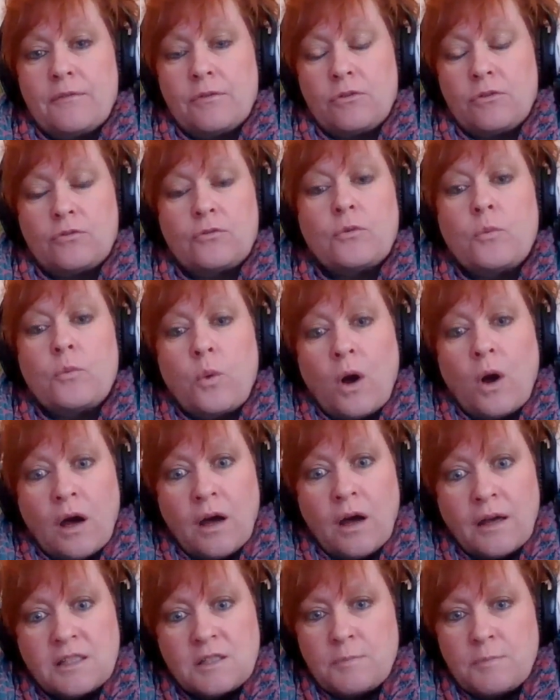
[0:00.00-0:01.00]
through
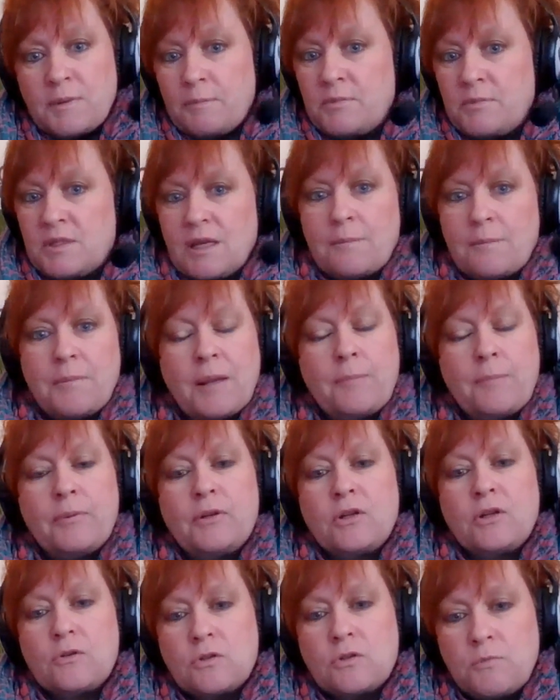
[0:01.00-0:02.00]
words, but some people
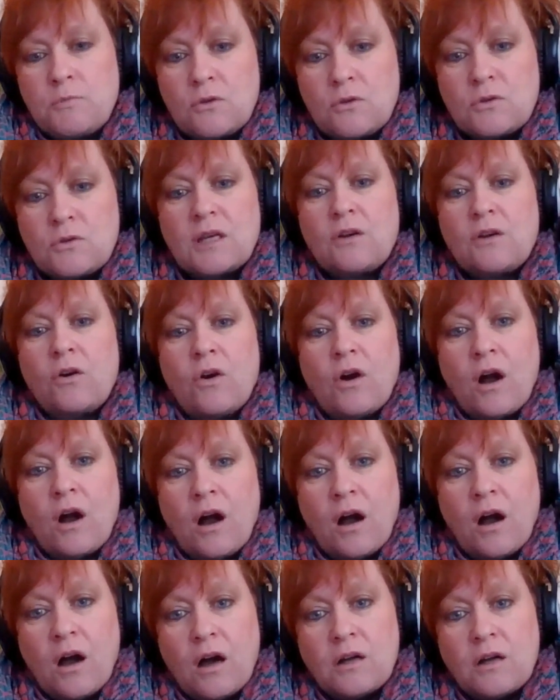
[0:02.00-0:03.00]
use music or
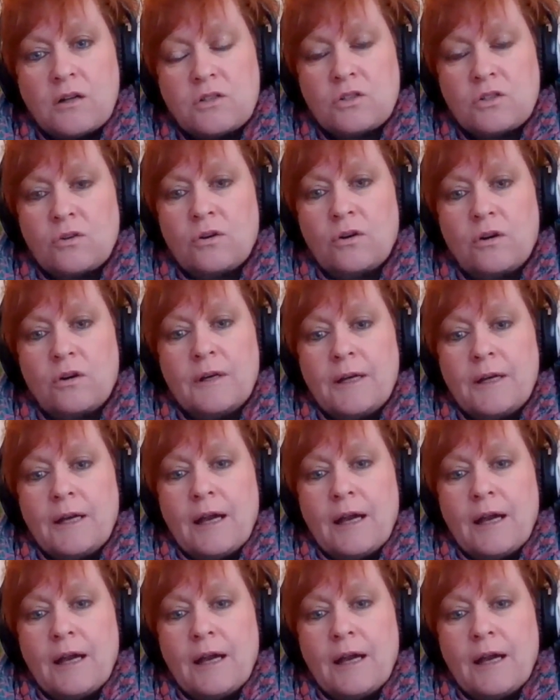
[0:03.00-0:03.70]
art or